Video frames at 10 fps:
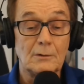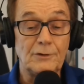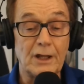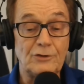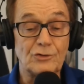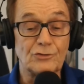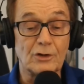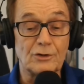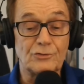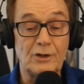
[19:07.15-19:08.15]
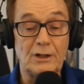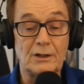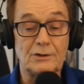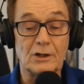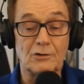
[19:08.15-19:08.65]
The agents on the scene
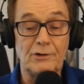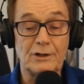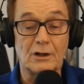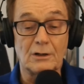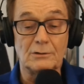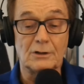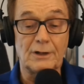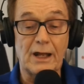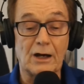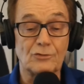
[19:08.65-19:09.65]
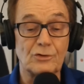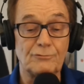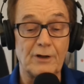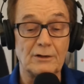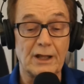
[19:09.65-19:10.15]
had done a recon on the house and
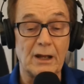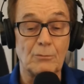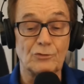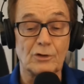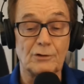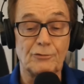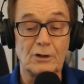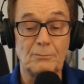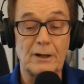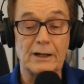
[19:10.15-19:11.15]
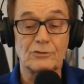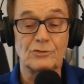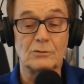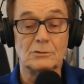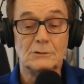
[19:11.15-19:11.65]
found cameras on the front and back,
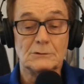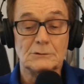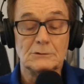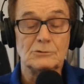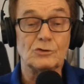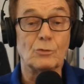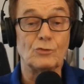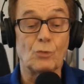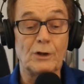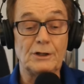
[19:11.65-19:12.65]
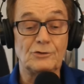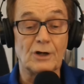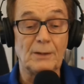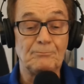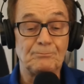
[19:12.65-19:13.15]
so it was waiting time.